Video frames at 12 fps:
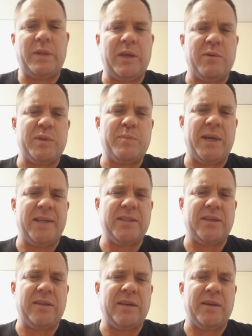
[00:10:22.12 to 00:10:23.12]
it was
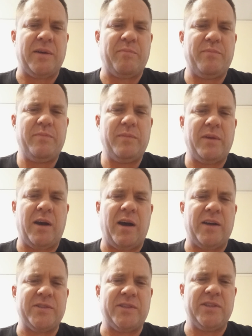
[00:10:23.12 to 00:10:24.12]
basically a
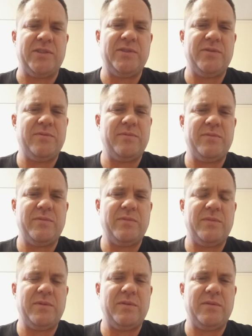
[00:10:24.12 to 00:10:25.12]
hostage
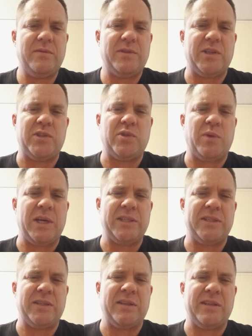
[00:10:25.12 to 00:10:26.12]

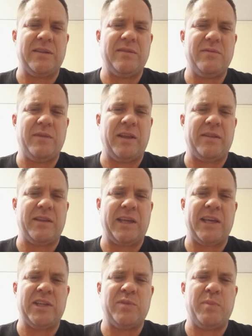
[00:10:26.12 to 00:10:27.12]
situation that the
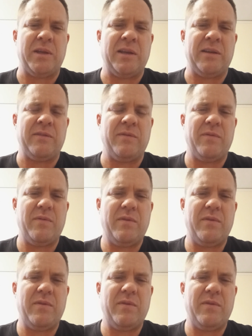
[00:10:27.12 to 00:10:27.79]
kid's been in.